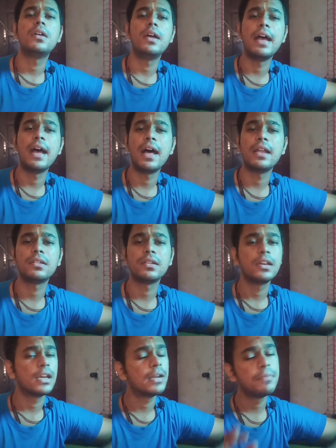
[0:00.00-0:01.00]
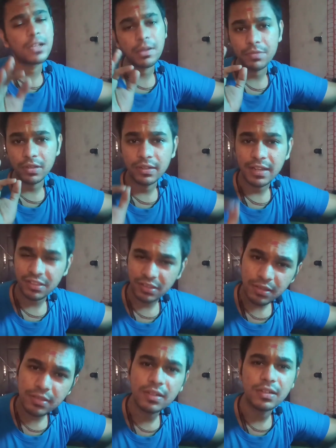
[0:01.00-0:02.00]
and it becomes a
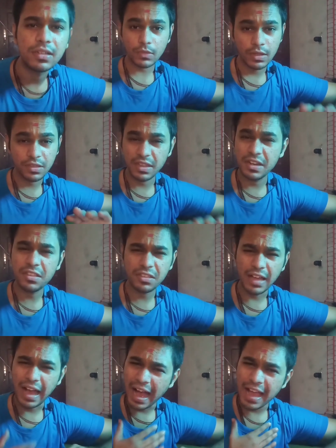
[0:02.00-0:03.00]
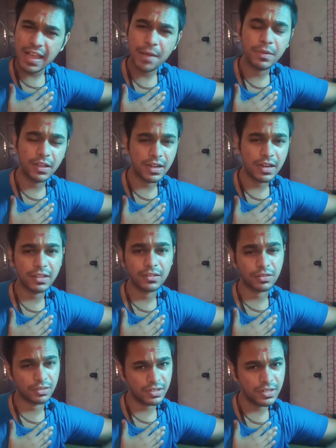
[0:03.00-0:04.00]
necessity. Since I am
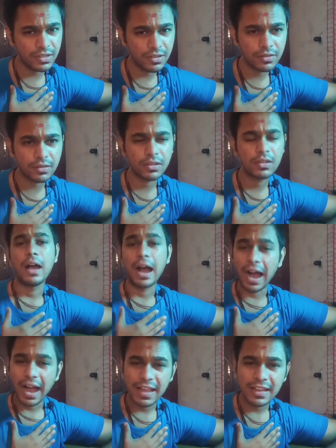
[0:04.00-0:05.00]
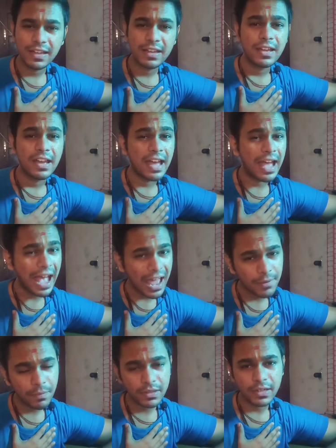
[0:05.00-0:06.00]
creating the series, I,
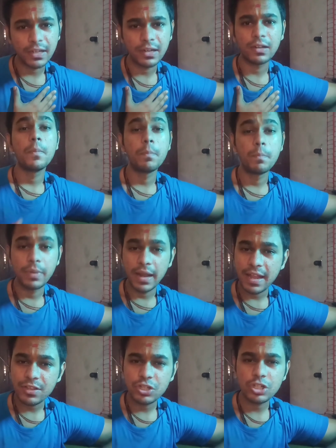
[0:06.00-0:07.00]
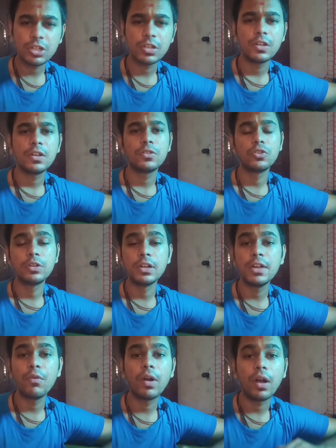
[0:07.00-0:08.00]
Harry Patel, pledge to
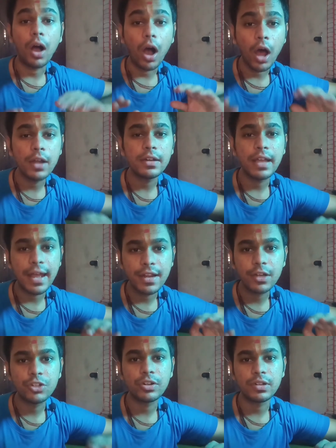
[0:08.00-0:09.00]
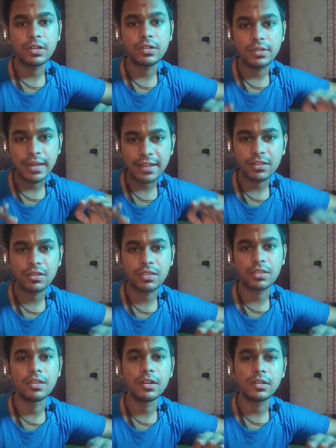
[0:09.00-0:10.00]
deliver unadulterated texts
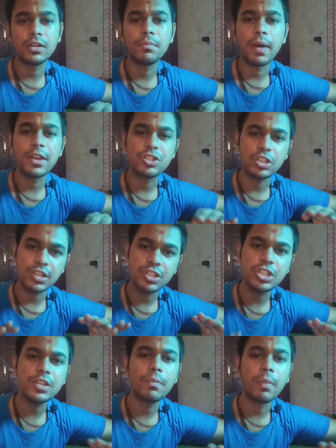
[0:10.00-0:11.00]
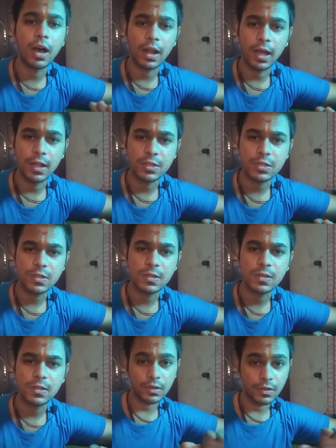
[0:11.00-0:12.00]
written by Shriji Maharaj.
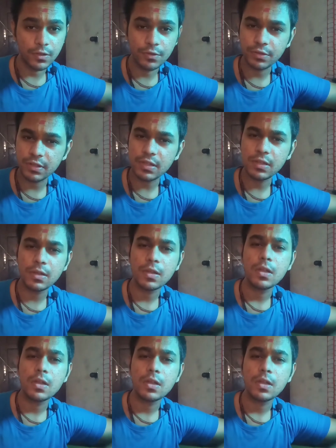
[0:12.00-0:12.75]
You see,